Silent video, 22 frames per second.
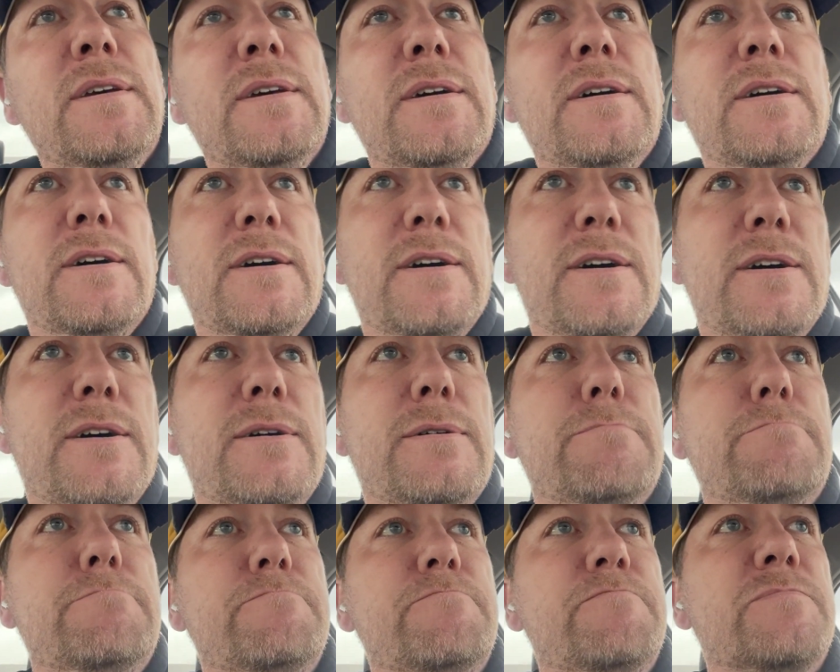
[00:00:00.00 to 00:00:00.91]

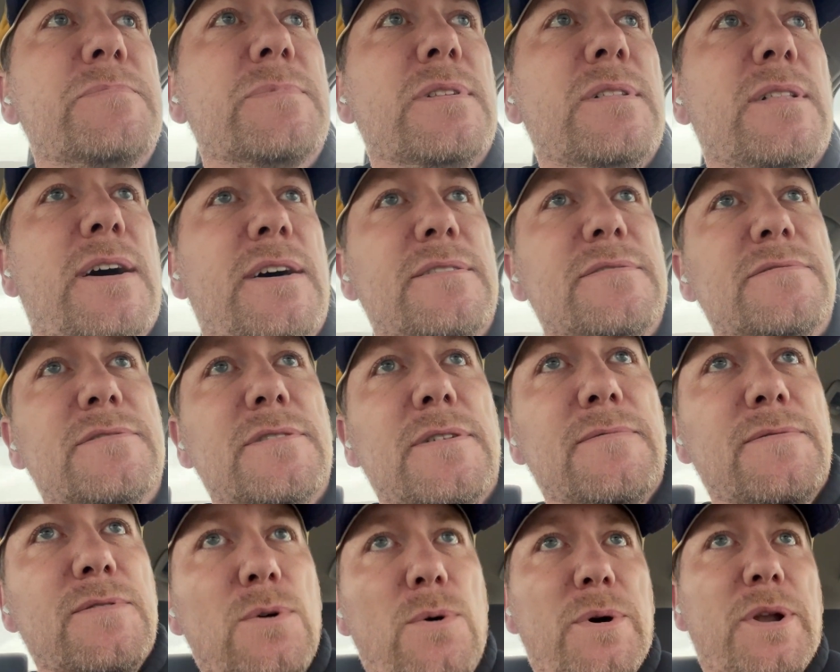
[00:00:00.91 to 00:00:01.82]
A lot of
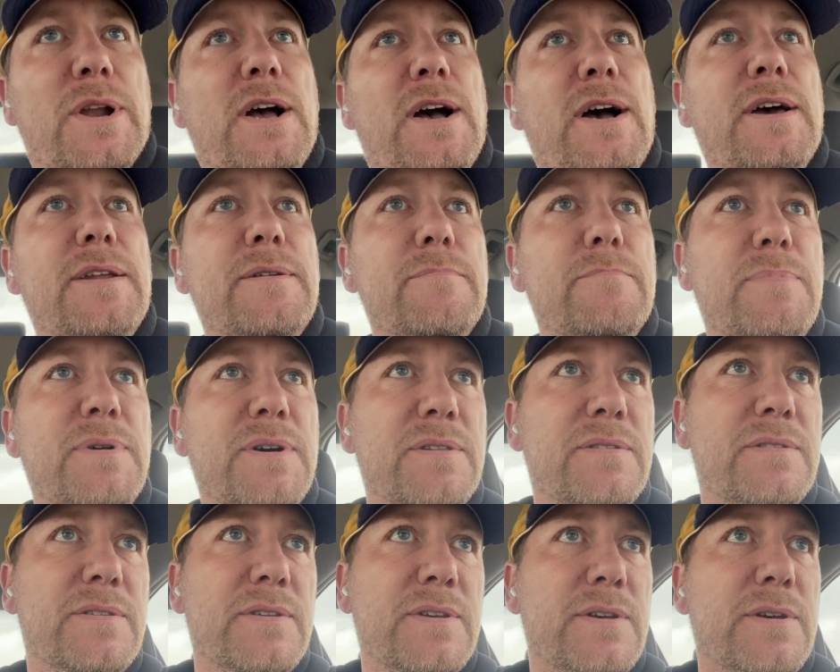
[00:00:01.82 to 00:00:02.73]
stuff going on,
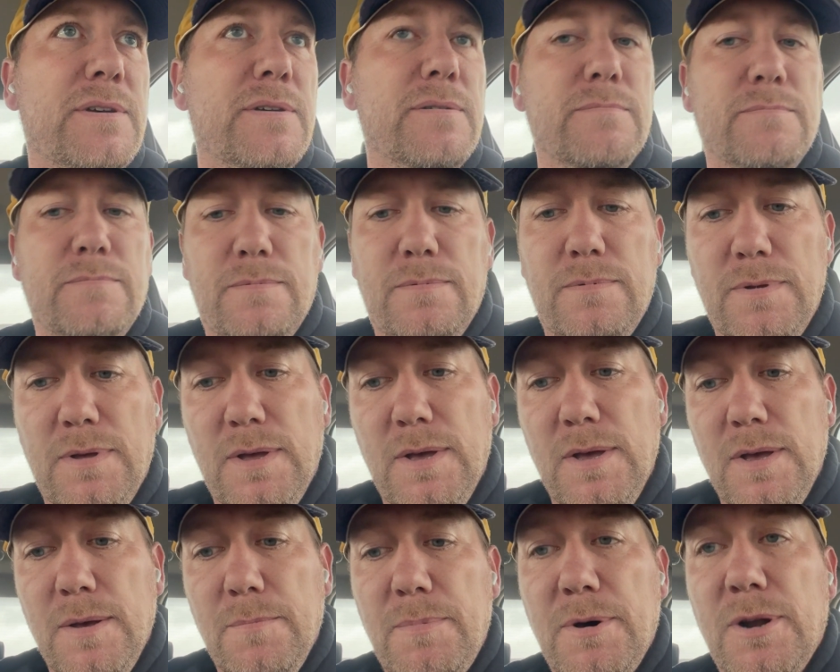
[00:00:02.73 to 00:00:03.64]
but
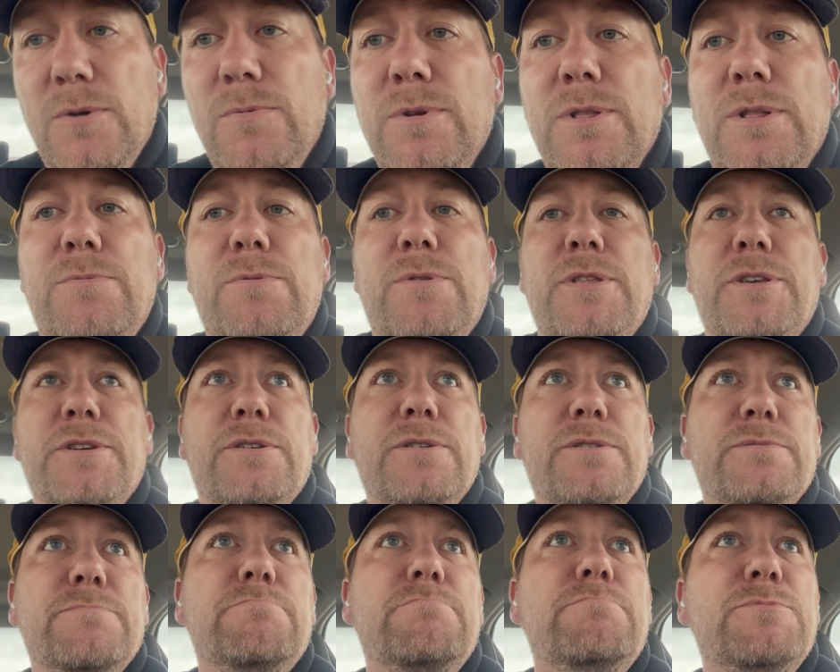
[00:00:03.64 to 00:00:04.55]
a really
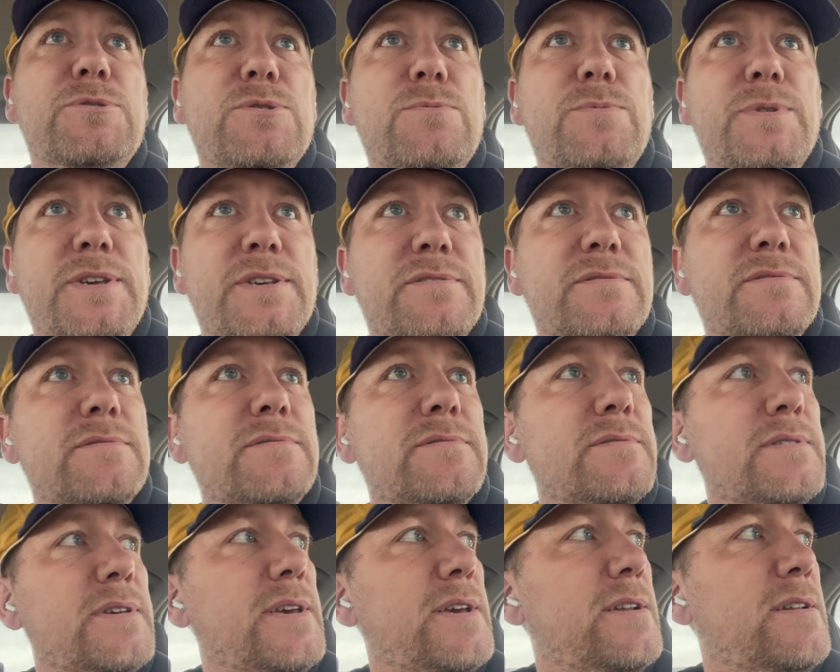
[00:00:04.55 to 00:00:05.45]
good 2 weeks,
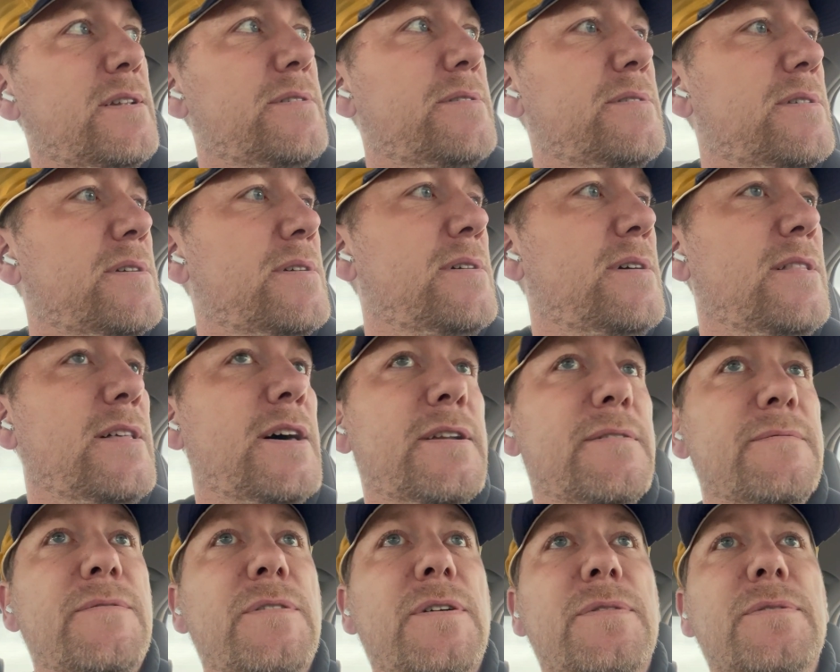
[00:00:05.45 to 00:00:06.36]
and a
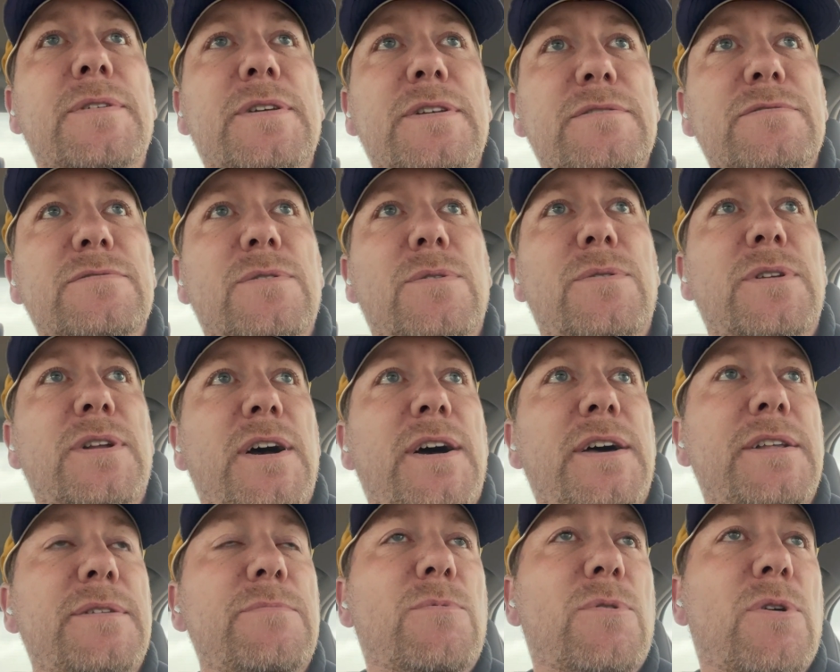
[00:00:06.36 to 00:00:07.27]
lot of fun things going
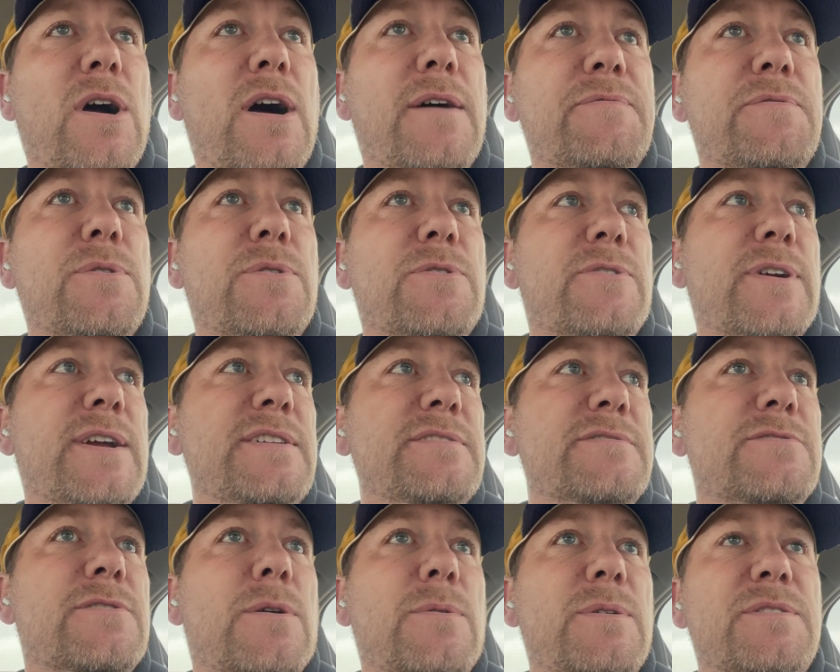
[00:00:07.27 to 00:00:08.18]
on. And we're off to a
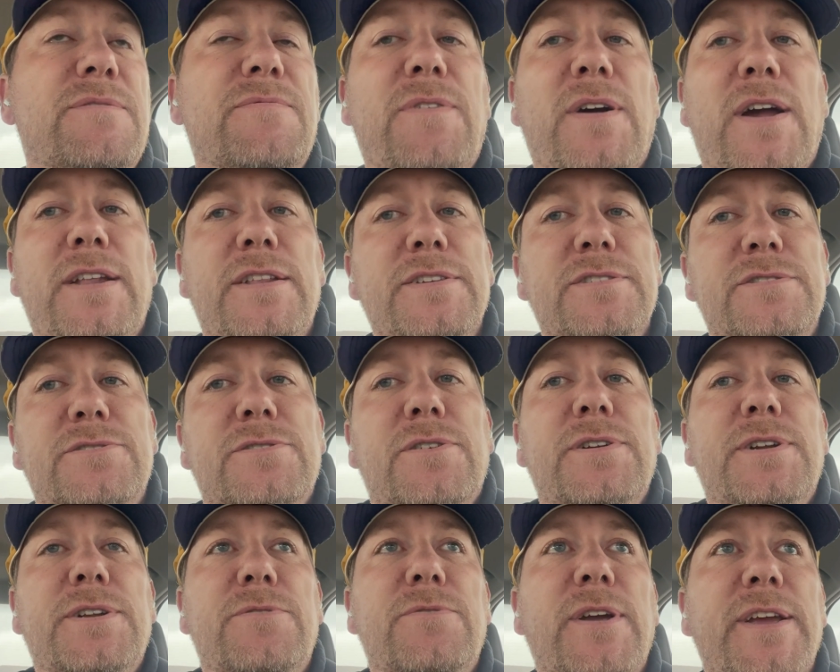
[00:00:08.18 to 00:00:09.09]
great start. It's finally
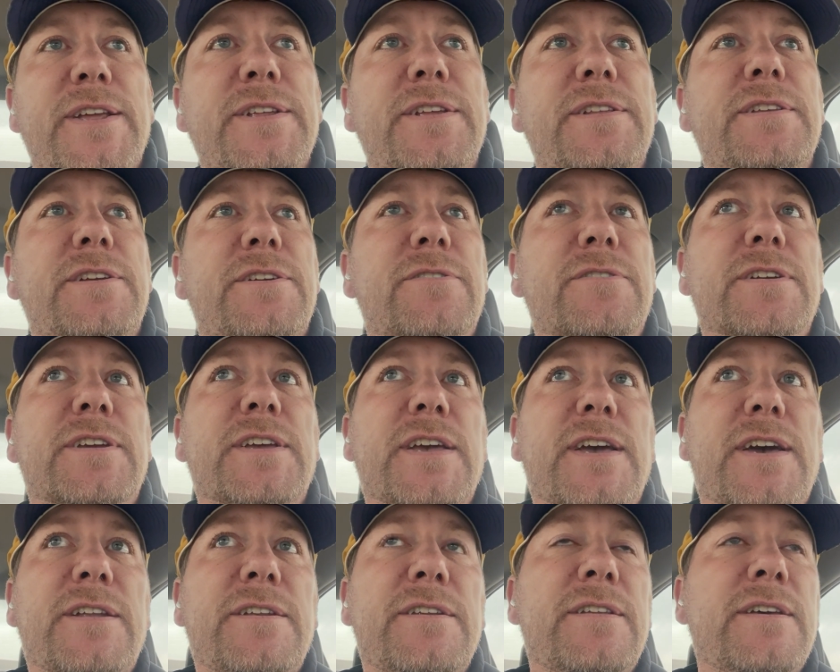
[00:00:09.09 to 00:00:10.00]
started raining here
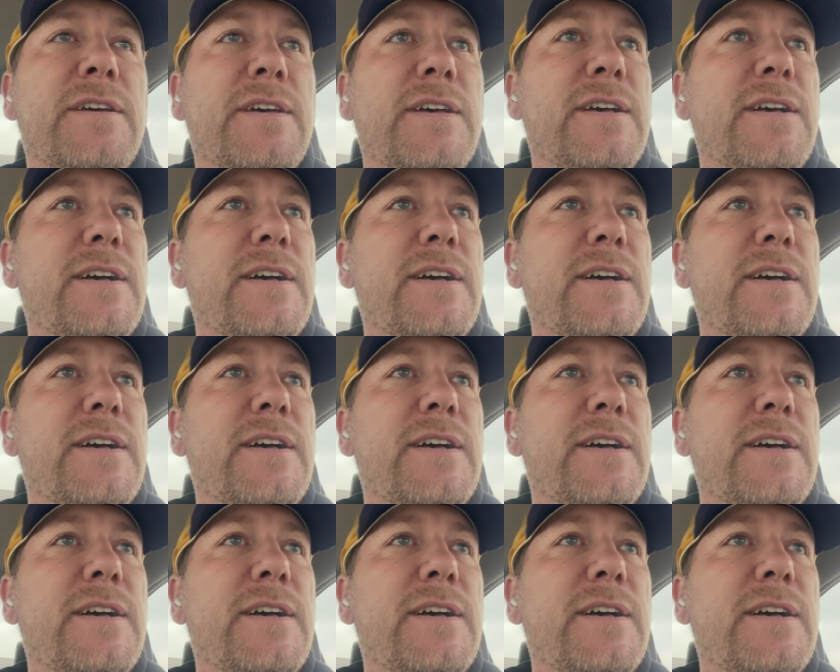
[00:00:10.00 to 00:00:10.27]
again.